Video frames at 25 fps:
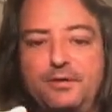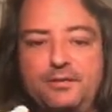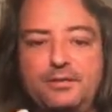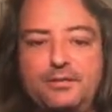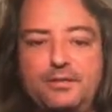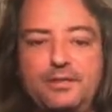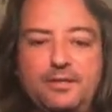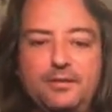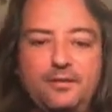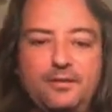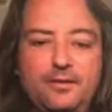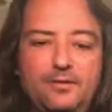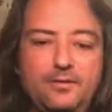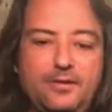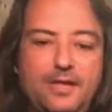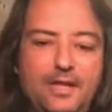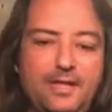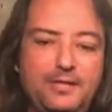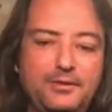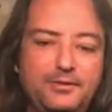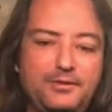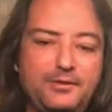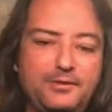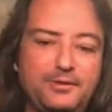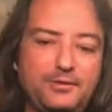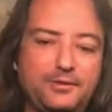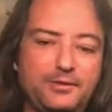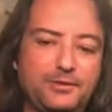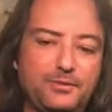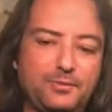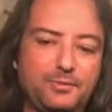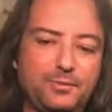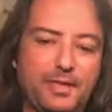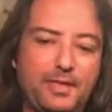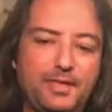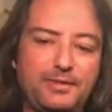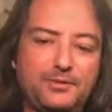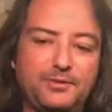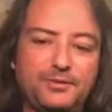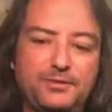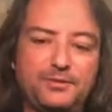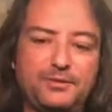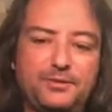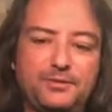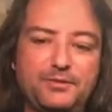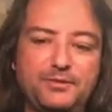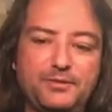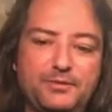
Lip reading: stud locations and spacers.